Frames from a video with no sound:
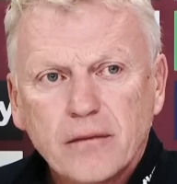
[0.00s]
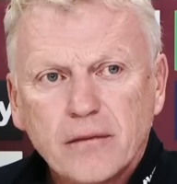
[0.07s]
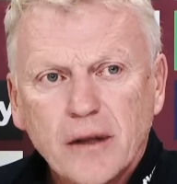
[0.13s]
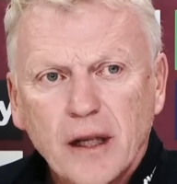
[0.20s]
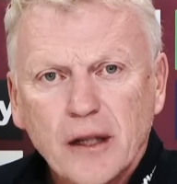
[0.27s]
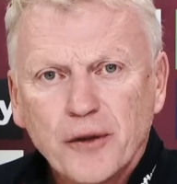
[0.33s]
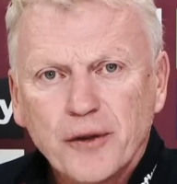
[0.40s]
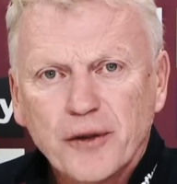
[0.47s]

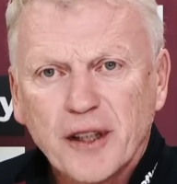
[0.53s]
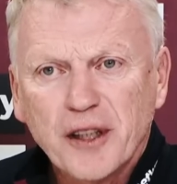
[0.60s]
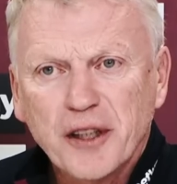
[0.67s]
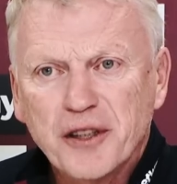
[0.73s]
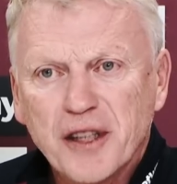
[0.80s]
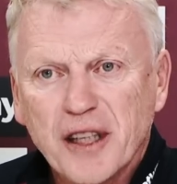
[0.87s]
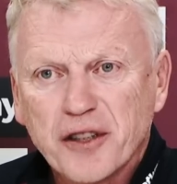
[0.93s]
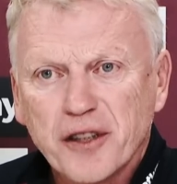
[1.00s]
I don't think
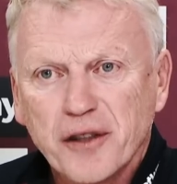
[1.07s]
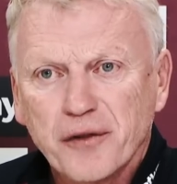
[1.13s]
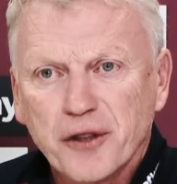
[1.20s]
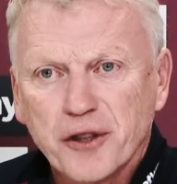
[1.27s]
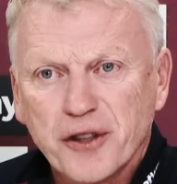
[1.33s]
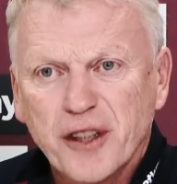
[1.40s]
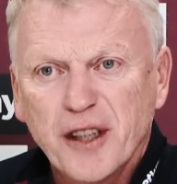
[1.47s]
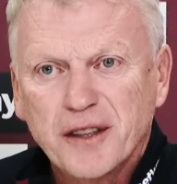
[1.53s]
he's necessarily
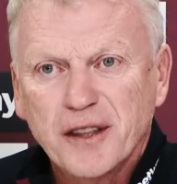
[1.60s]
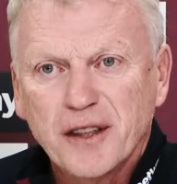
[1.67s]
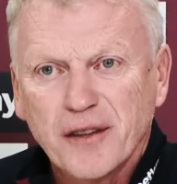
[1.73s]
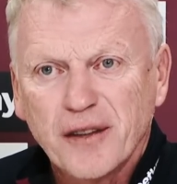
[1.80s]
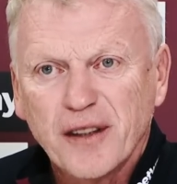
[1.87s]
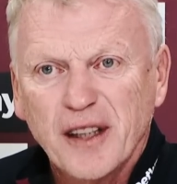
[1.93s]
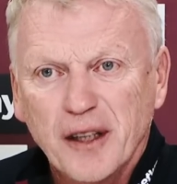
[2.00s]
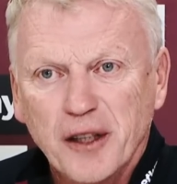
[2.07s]
frustrated. I
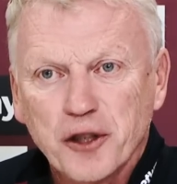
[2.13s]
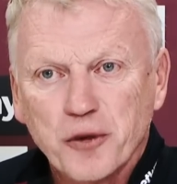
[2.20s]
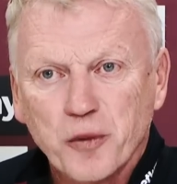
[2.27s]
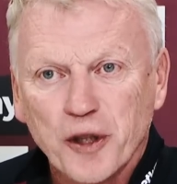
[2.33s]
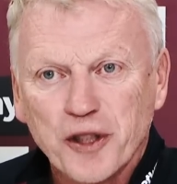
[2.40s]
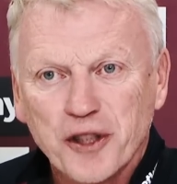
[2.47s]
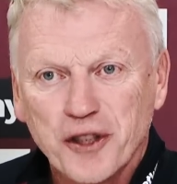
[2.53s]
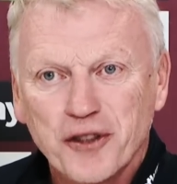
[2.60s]
think he just
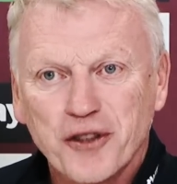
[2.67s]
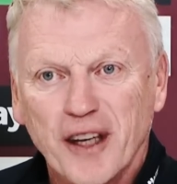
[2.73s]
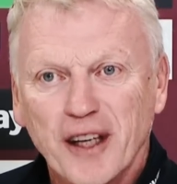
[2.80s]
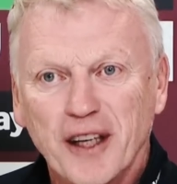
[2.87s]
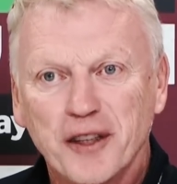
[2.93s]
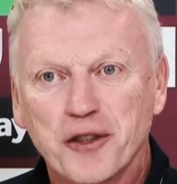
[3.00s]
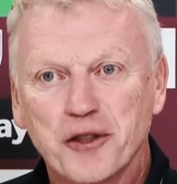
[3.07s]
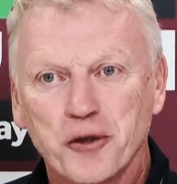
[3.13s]
wants to try
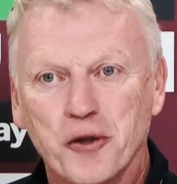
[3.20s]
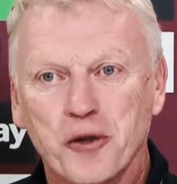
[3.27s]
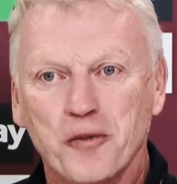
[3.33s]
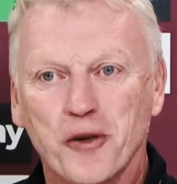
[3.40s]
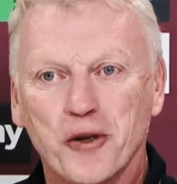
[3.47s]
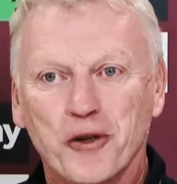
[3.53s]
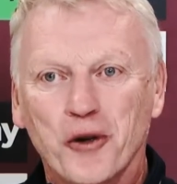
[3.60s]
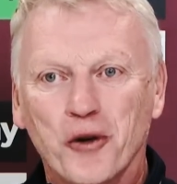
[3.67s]
and score
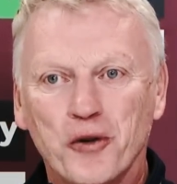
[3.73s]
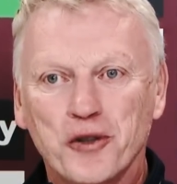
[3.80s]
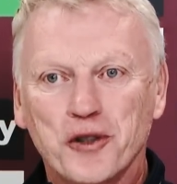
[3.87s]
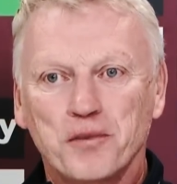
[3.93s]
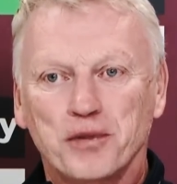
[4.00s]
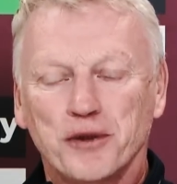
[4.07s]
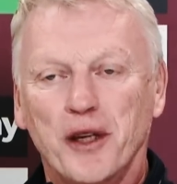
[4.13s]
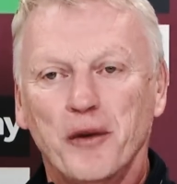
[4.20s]
more goals
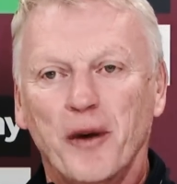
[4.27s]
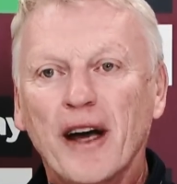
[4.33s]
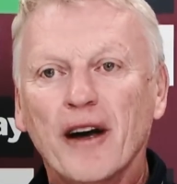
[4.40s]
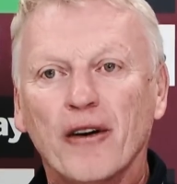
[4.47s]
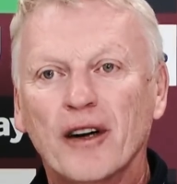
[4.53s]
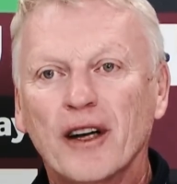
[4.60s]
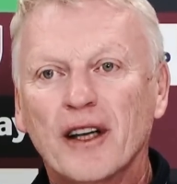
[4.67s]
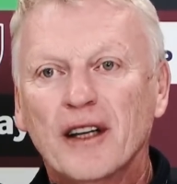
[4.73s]
and play
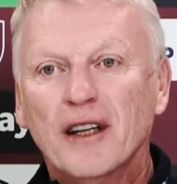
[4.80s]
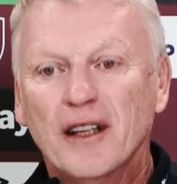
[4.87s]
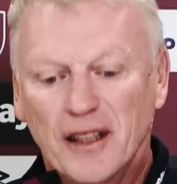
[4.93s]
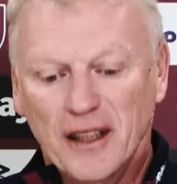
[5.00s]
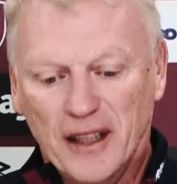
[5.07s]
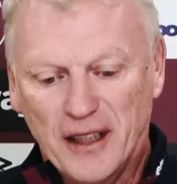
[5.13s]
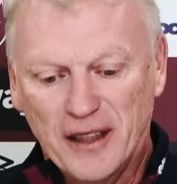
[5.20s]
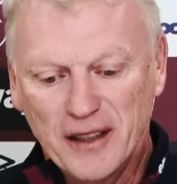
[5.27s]
well.
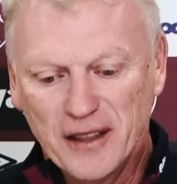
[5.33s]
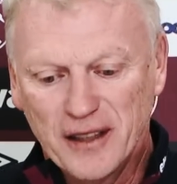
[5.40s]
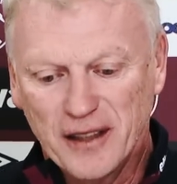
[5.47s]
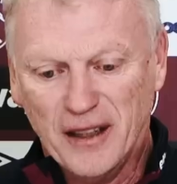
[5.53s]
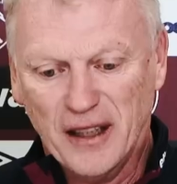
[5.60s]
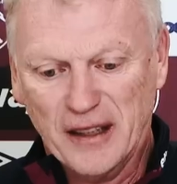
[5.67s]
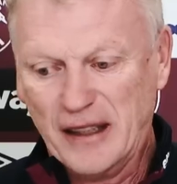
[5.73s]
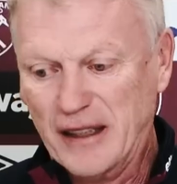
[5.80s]
And
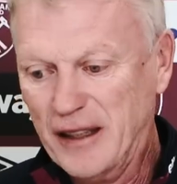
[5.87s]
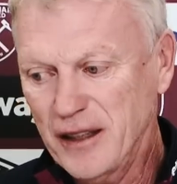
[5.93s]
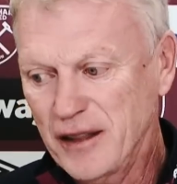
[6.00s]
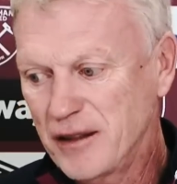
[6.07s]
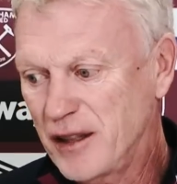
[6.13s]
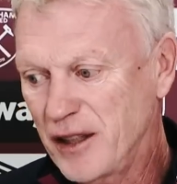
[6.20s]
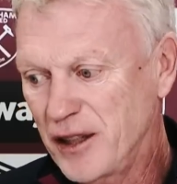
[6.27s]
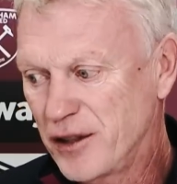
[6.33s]
I think
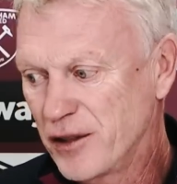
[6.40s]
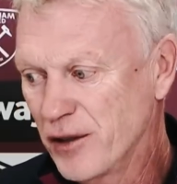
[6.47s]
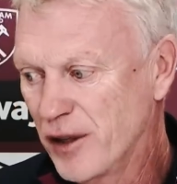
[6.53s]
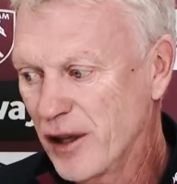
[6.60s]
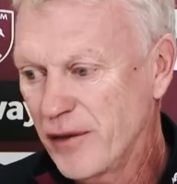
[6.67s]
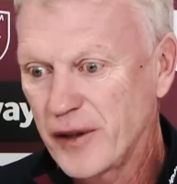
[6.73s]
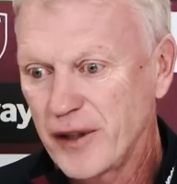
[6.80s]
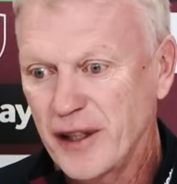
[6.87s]
he's doing
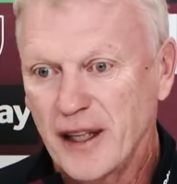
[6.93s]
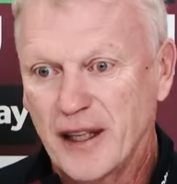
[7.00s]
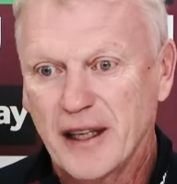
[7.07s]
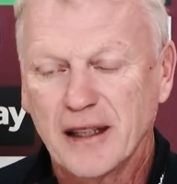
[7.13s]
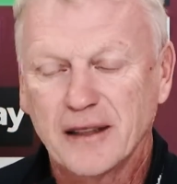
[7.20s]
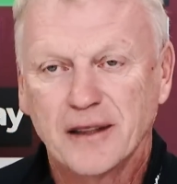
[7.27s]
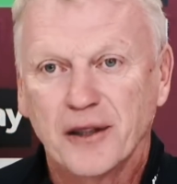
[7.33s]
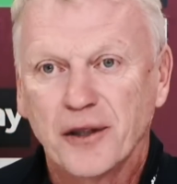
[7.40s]
everything he
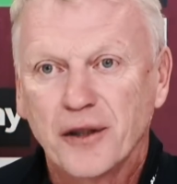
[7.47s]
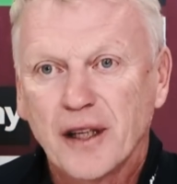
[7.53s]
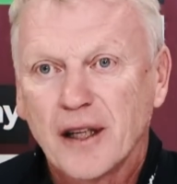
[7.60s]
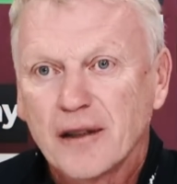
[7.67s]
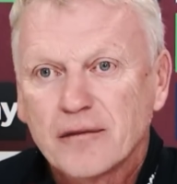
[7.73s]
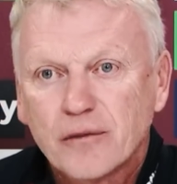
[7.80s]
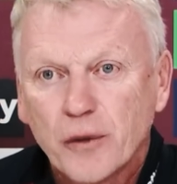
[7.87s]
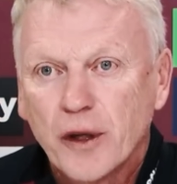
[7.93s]
can to do
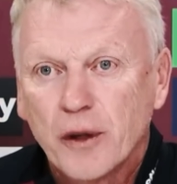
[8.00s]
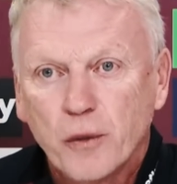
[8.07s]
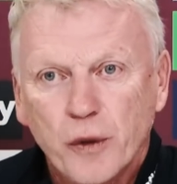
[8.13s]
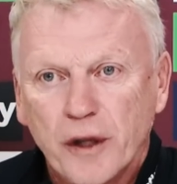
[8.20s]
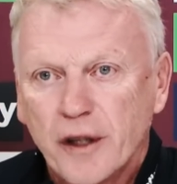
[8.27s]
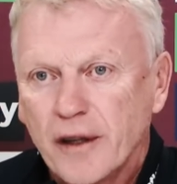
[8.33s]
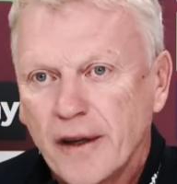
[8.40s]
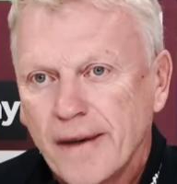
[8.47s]
that. We
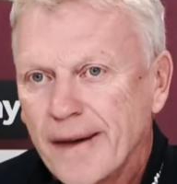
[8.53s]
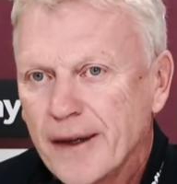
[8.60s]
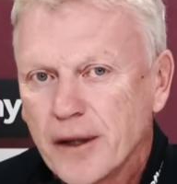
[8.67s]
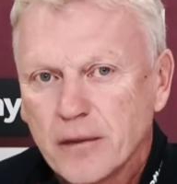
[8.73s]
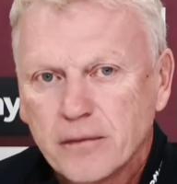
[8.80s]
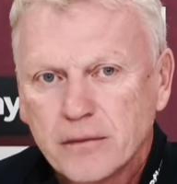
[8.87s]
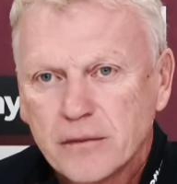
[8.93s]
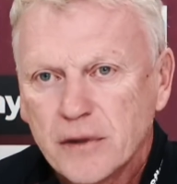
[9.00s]
really like
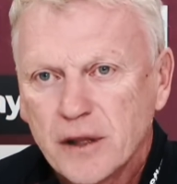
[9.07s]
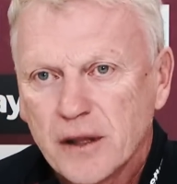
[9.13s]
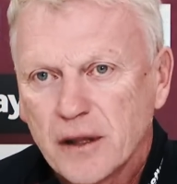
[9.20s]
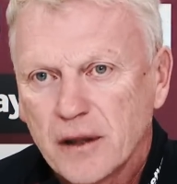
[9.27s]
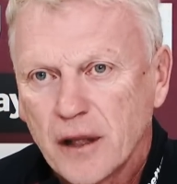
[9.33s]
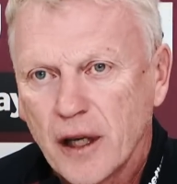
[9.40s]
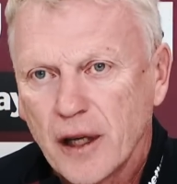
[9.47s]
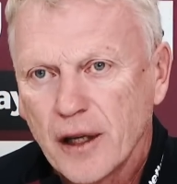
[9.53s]
him. He's
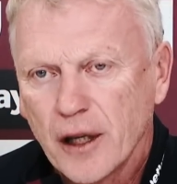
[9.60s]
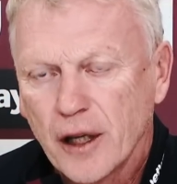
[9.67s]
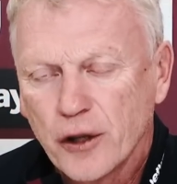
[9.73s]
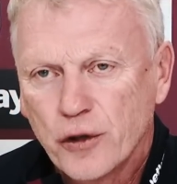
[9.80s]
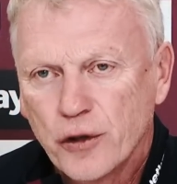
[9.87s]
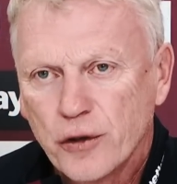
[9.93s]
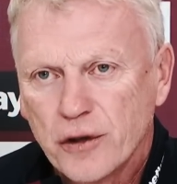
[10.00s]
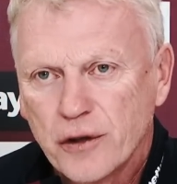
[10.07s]
a
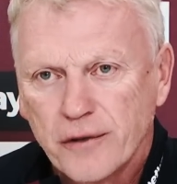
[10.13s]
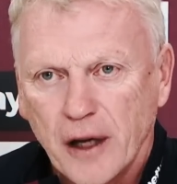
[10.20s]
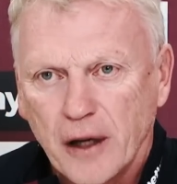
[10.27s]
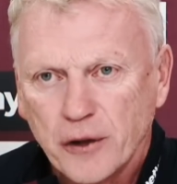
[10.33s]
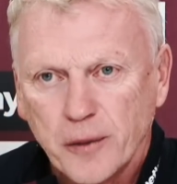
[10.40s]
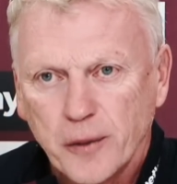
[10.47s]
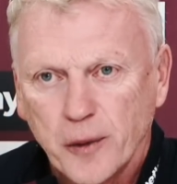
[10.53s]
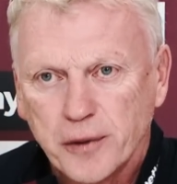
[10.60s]
huge,
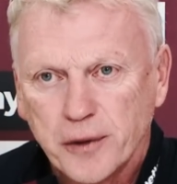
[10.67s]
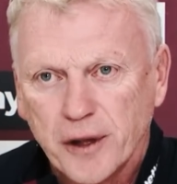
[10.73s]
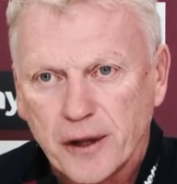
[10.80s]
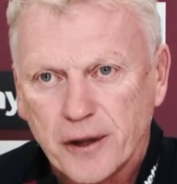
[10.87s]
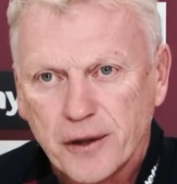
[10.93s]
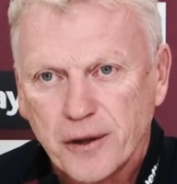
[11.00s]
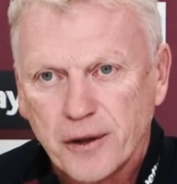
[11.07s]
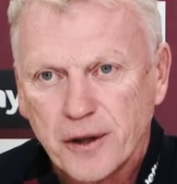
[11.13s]
valuable player
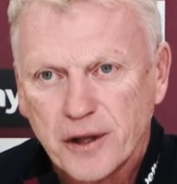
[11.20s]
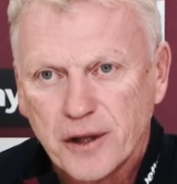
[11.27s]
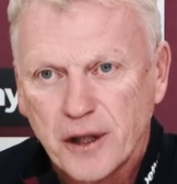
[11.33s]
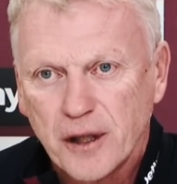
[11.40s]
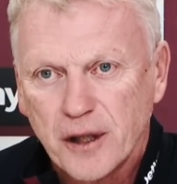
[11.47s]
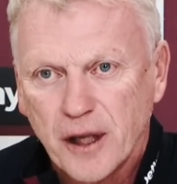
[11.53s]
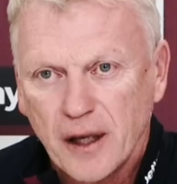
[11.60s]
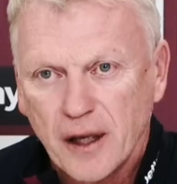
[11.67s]
to us,
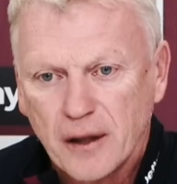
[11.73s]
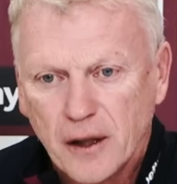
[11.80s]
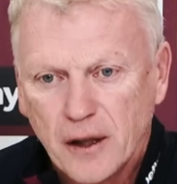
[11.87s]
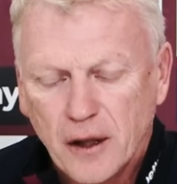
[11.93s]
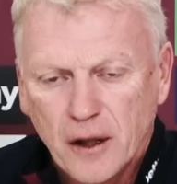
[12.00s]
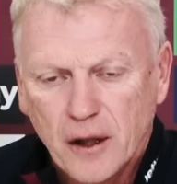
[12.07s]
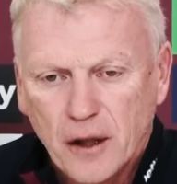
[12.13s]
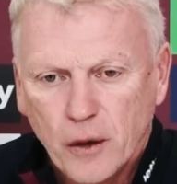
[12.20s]
and
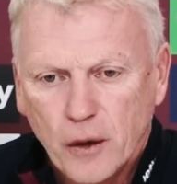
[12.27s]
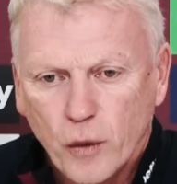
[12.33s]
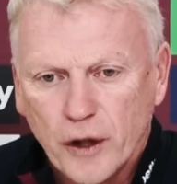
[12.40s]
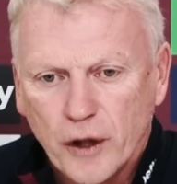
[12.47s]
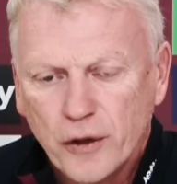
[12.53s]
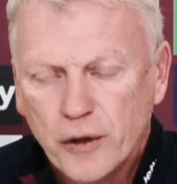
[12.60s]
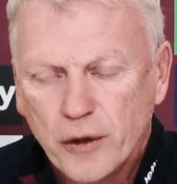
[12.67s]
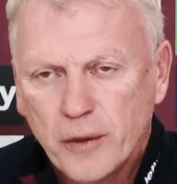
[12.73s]

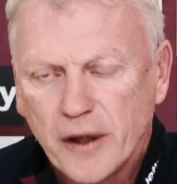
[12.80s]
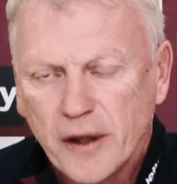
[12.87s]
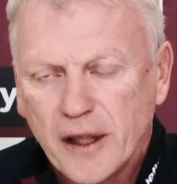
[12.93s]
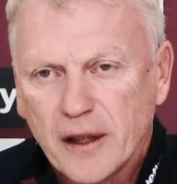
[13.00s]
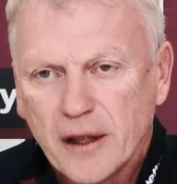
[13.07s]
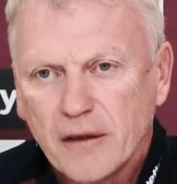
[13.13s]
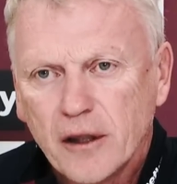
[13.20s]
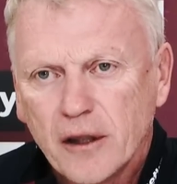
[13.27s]
one who we
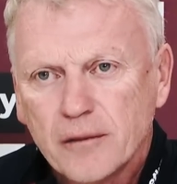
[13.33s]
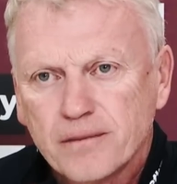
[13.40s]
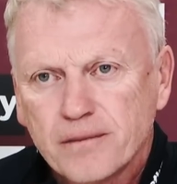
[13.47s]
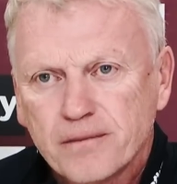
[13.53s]
like a lot.